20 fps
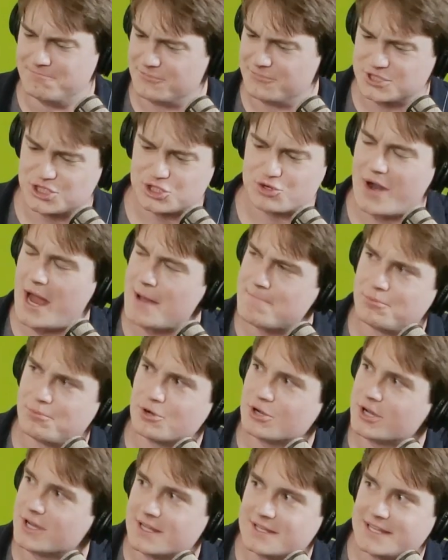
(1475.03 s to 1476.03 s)

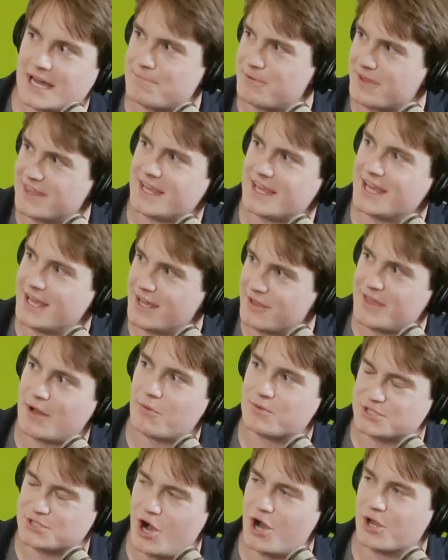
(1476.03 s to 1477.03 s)
scrapbook type of thing that
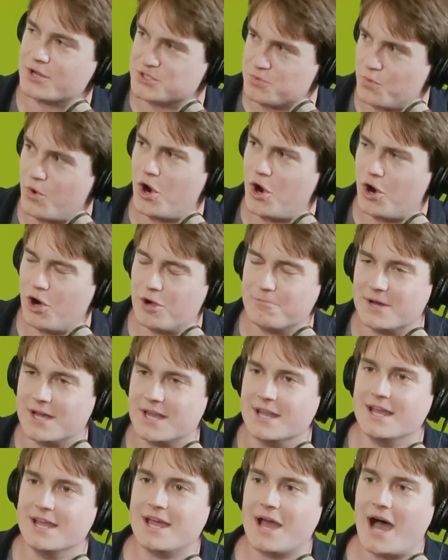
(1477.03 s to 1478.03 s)
was on his wall, but.
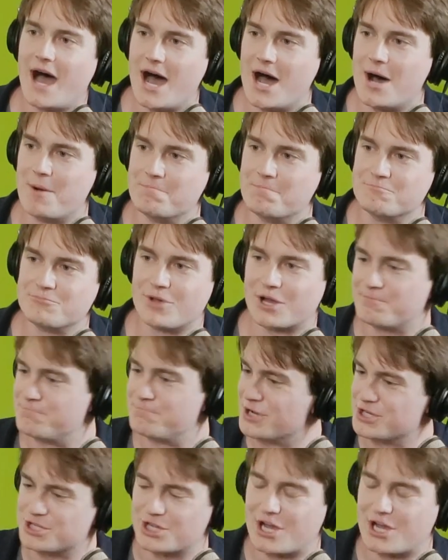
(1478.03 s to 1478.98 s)
Like a bunch of